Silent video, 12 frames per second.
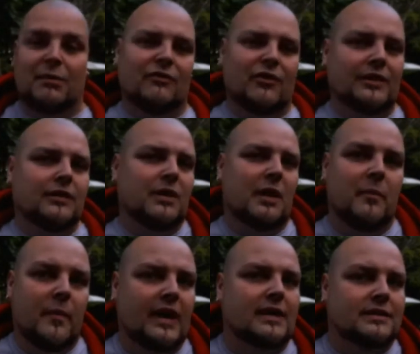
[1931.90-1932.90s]
if I took my
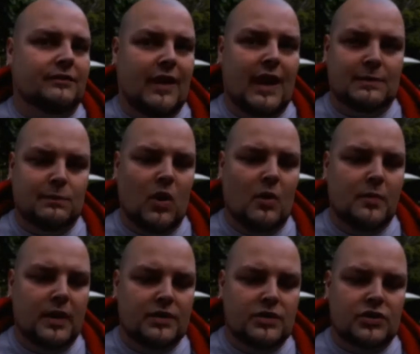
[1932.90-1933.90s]
best fastball
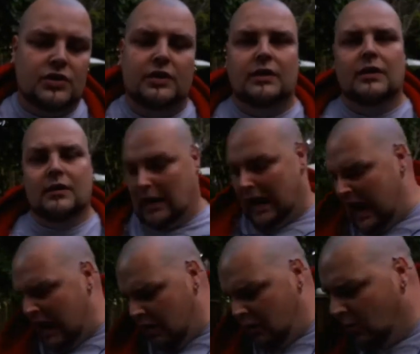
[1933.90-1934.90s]
pitch.
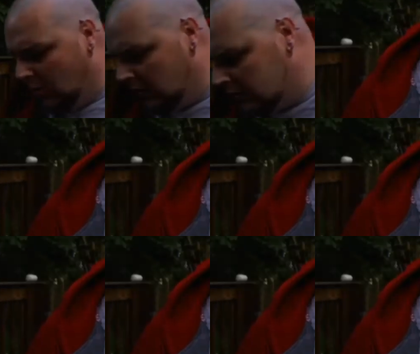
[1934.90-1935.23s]
Ow!